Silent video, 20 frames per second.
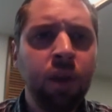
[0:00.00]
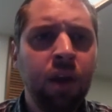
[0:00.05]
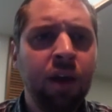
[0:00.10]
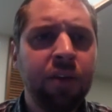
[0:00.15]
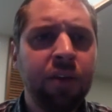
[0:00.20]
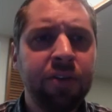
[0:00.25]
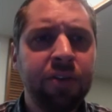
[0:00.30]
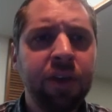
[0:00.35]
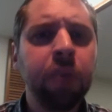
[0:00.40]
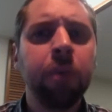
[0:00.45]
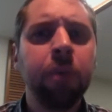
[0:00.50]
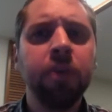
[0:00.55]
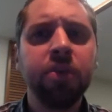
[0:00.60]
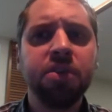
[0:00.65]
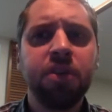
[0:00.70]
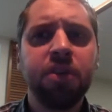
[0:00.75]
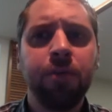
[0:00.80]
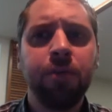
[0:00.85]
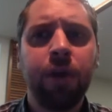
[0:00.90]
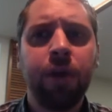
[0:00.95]
Think about
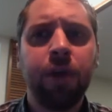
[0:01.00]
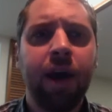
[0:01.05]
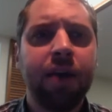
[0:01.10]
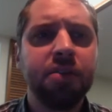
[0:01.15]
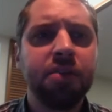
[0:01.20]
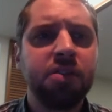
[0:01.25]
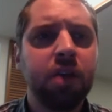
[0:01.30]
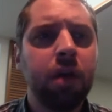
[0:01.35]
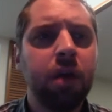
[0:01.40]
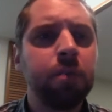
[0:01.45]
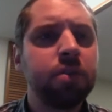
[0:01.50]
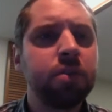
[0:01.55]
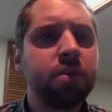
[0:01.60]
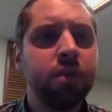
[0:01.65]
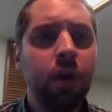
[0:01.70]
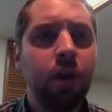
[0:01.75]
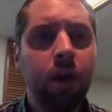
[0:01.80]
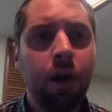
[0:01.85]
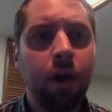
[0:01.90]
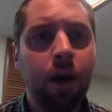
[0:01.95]
these different
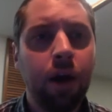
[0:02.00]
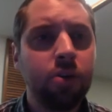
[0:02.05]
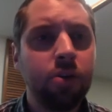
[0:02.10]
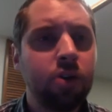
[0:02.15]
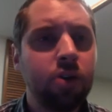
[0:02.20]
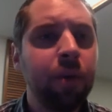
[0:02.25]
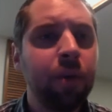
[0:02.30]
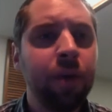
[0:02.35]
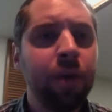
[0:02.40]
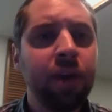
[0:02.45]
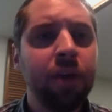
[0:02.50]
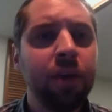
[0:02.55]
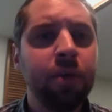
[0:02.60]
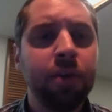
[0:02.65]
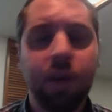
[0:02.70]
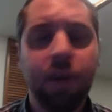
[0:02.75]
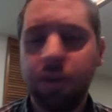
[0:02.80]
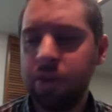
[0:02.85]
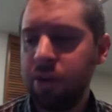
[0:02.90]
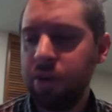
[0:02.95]
concepts. Try to bring them
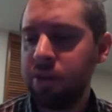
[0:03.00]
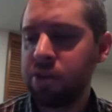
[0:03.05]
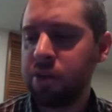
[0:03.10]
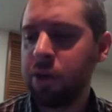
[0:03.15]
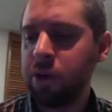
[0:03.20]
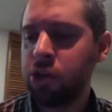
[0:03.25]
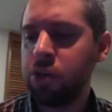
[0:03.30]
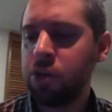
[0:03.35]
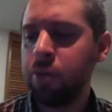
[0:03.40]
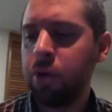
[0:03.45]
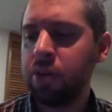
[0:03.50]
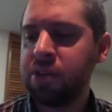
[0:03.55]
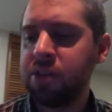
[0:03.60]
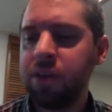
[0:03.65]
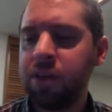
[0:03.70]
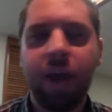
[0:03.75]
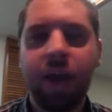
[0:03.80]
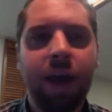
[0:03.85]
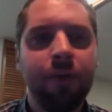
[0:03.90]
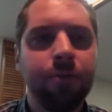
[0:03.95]
into the discussion boards
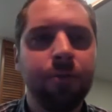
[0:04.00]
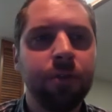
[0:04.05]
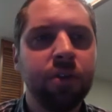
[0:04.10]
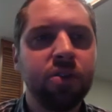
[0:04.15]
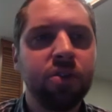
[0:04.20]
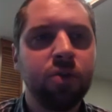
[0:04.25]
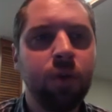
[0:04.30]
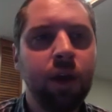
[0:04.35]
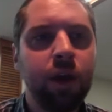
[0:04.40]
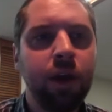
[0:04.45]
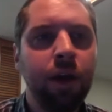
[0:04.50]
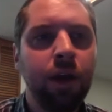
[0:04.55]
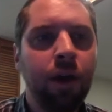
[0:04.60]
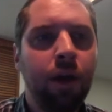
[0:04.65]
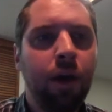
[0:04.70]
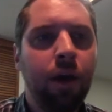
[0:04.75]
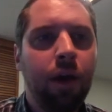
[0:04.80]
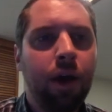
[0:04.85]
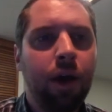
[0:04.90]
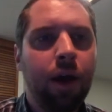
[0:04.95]
that we have for this week.
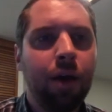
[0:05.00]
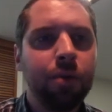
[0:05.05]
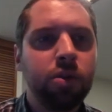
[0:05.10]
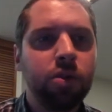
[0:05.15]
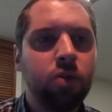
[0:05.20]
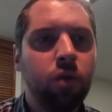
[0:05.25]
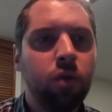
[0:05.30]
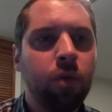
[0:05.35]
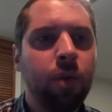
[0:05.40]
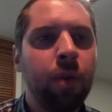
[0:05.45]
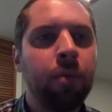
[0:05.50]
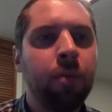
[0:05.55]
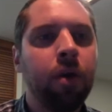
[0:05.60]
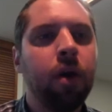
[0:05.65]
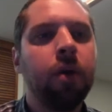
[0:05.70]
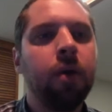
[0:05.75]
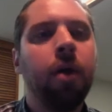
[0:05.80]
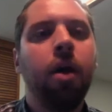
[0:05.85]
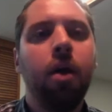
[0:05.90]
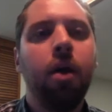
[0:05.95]
So
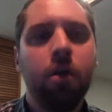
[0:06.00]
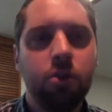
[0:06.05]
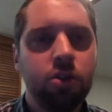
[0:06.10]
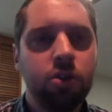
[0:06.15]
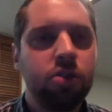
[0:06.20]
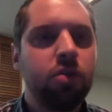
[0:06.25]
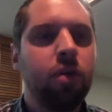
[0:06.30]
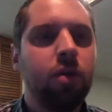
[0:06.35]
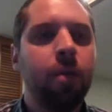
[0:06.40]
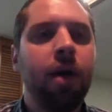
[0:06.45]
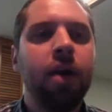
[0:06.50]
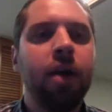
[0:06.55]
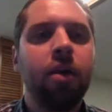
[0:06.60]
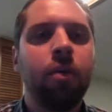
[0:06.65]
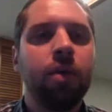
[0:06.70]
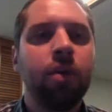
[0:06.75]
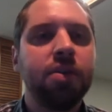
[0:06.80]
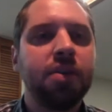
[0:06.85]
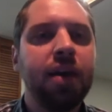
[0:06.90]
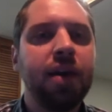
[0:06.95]
remember, just a reminder
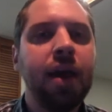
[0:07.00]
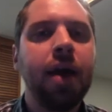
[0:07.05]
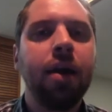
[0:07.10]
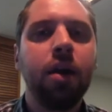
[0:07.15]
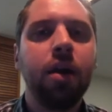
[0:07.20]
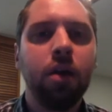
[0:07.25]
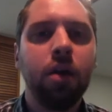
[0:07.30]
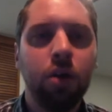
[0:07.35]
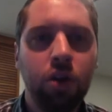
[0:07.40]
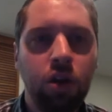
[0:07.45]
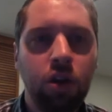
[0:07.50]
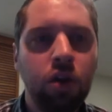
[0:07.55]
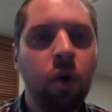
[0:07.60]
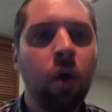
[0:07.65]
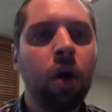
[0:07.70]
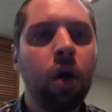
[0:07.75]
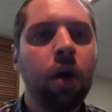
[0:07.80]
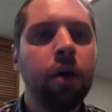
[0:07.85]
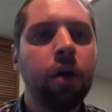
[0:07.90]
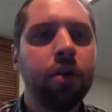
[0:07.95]
once again,
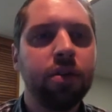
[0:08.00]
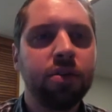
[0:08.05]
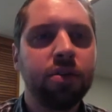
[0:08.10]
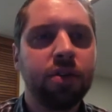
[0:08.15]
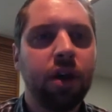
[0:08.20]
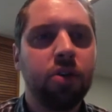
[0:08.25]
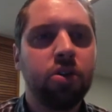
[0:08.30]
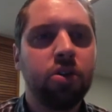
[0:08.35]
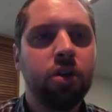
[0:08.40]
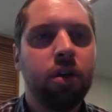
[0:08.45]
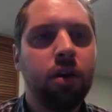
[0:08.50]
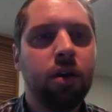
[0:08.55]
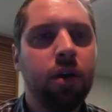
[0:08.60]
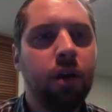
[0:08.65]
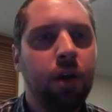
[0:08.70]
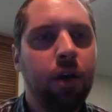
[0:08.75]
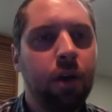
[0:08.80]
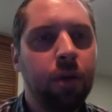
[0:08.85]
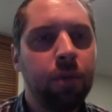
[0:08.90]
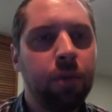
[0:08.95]
your discussion
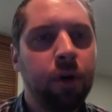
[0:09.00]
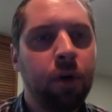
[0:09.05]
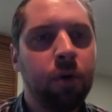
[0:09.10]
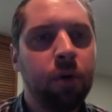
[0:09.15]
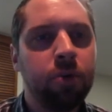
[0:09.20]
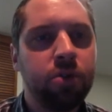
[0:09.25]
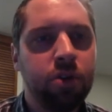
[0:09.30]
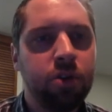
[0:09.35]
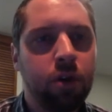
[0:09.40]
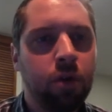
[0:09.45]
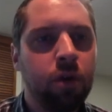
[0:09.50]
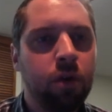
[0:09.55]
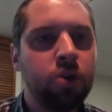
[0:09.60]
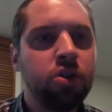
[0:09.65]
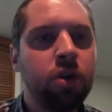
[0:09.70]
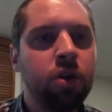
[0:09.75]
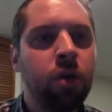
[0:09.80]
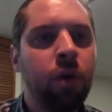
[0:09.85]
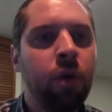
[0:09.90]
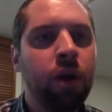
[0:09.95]
post, your
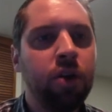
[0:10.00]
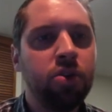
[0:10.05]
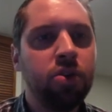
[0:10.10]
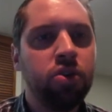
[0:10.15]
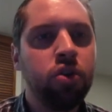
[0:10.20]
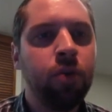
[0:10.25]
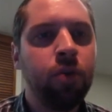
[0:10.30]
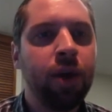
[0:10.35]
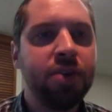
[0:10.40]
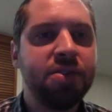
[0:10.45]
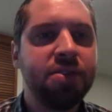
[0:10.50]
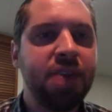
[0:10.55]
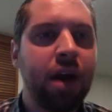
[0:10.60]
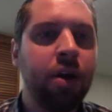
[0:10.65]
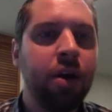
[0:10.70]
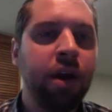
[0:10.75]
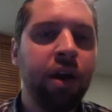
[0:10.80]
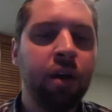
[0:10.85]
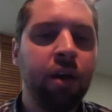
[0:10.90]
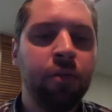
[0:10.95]
original one, is due by
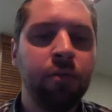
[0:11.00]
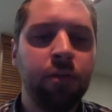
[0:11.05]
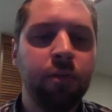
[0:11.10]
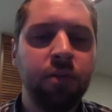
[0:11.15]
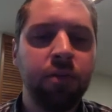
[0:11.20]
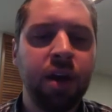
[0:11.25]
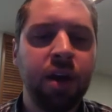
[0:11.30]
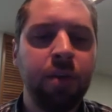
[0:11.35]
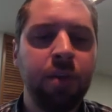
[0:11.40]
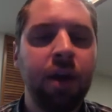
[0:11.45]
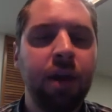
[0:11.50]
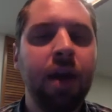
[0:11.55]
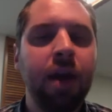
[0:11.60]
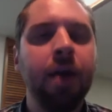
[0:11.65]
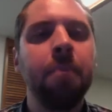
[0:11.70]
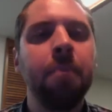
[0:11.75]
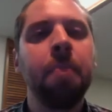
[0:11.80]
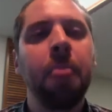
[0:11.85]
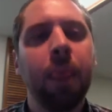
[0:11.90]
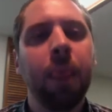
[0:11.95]
Saturday at 11:59 p.m.